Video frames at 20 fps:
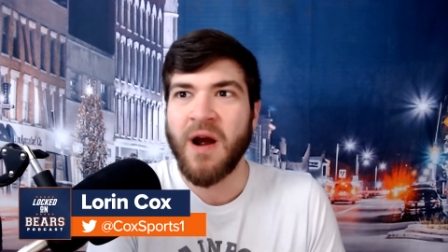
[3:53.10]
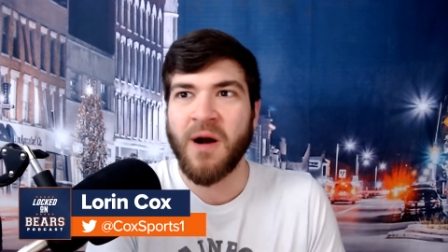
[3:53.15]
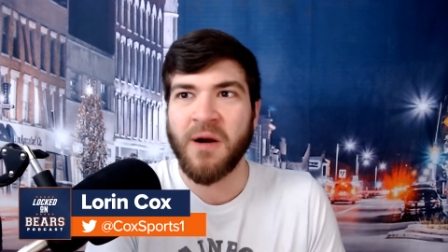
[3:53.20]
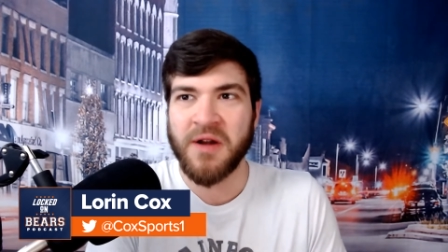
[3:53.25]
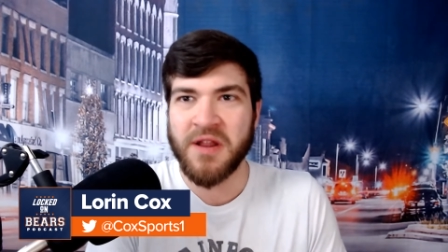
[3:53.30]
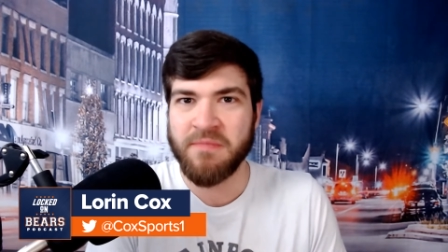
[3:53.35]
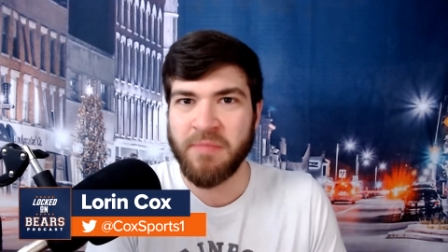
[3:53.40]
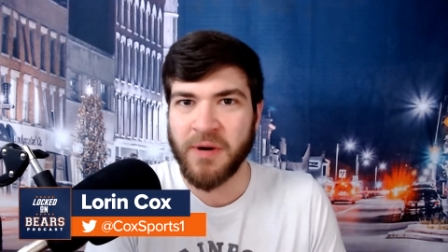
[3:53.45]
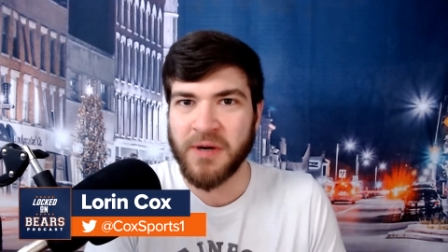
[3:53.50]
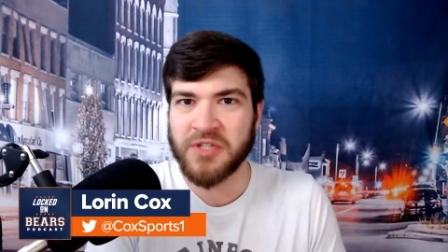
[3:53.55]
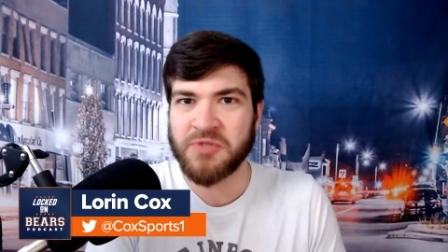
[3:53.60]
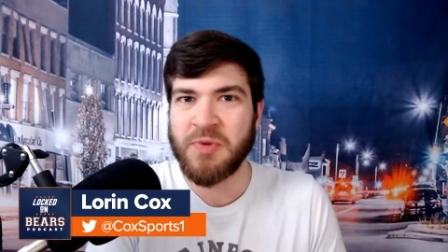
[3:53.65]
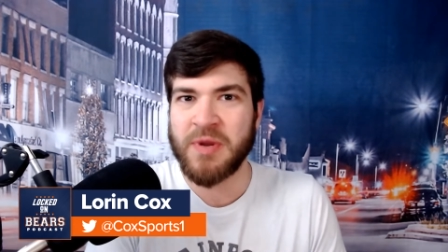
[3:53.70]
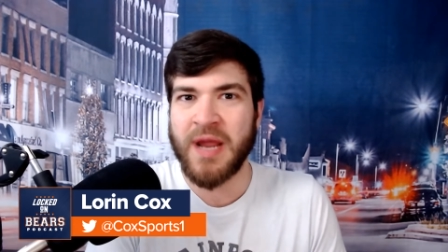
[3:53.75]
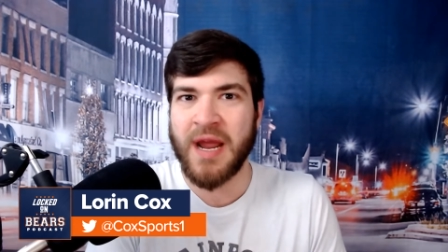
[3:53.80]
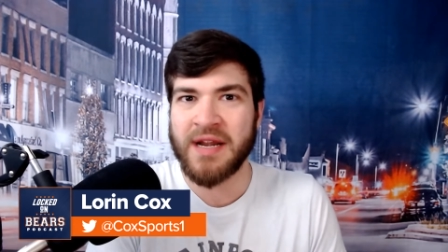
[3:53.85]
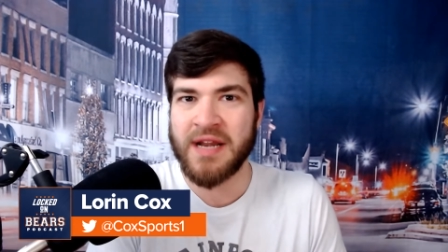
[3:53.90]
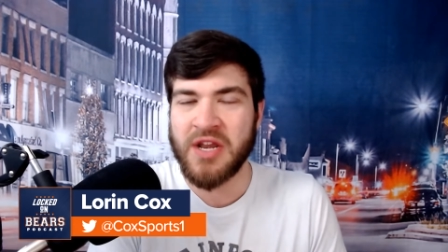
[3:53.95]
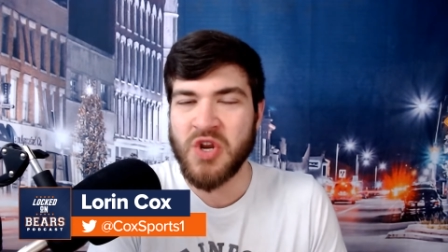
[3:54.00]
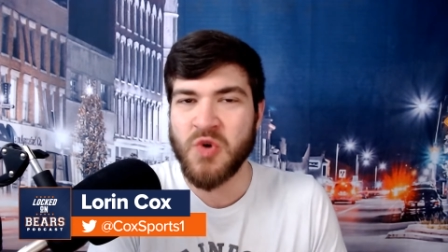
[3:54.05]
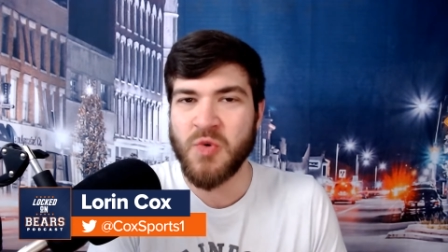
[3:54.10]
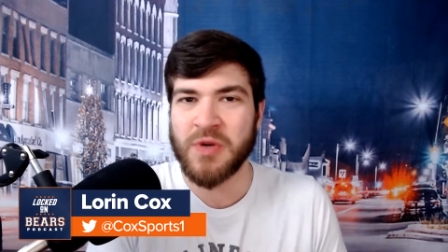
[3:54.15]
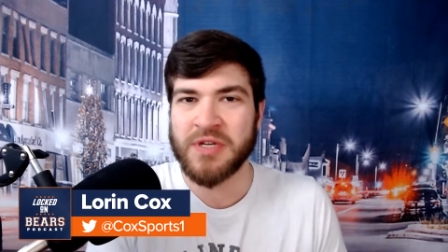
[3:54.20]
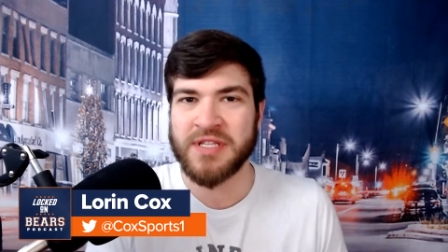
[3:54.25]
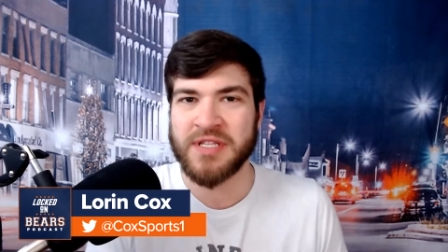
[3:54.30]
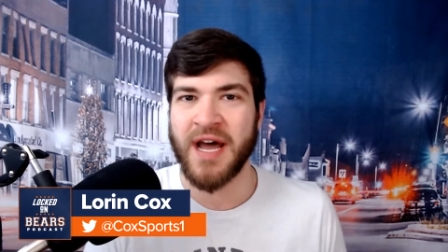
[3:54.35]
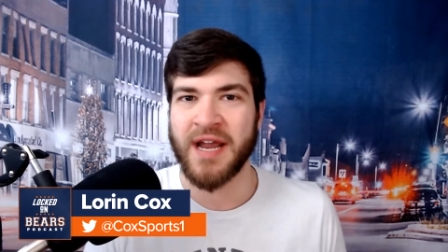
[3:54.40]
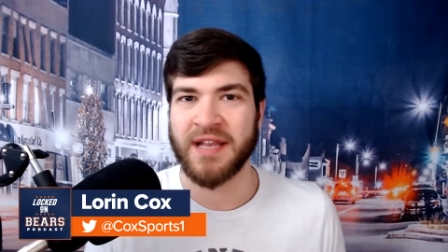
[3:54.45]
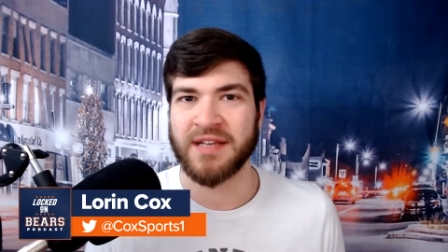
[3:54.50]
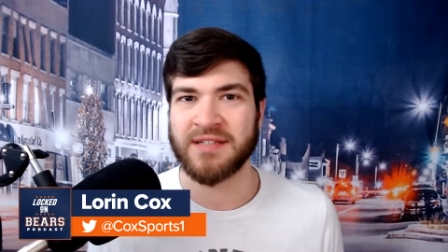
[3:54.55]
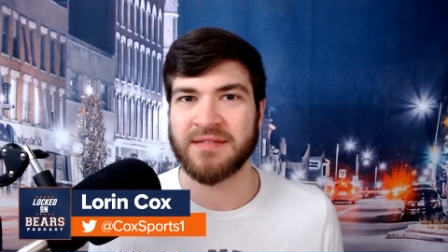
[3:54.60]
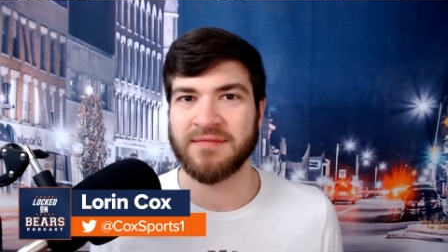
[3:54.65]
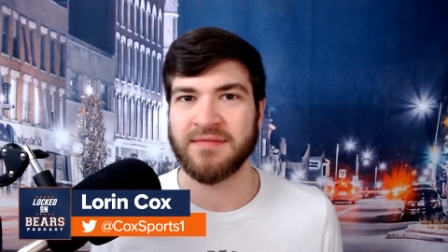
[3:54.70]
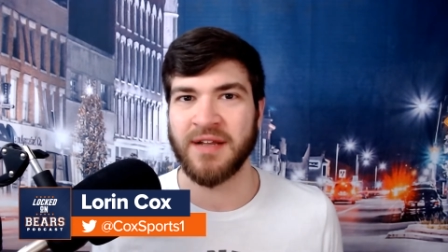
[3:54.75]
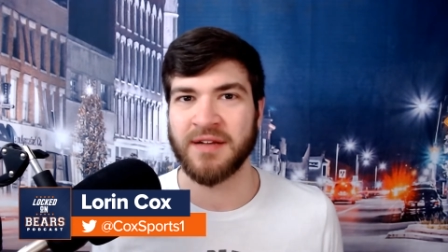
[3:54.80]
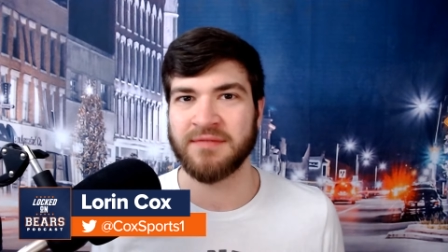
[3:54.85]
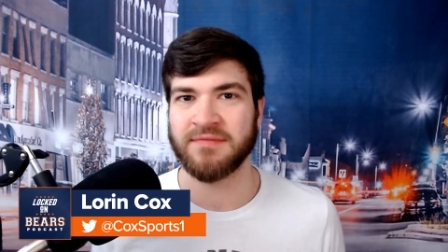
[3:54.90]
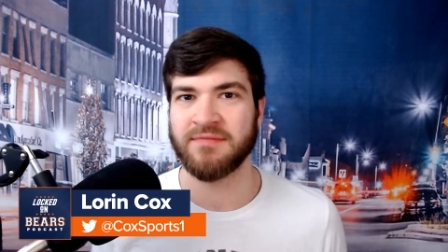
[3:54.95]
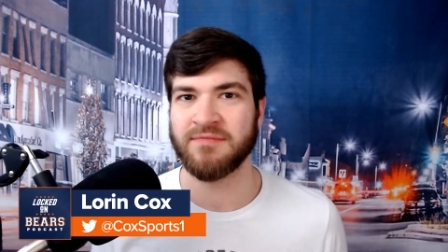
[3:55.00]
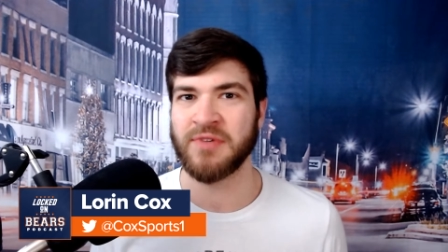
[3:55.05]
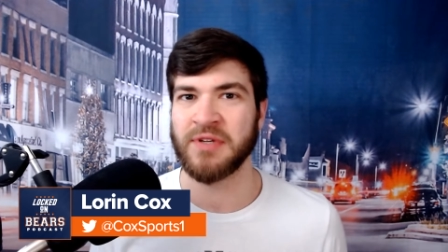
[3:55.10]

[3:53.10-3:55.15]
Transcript: Artie Burns, we kind of knew was not a, a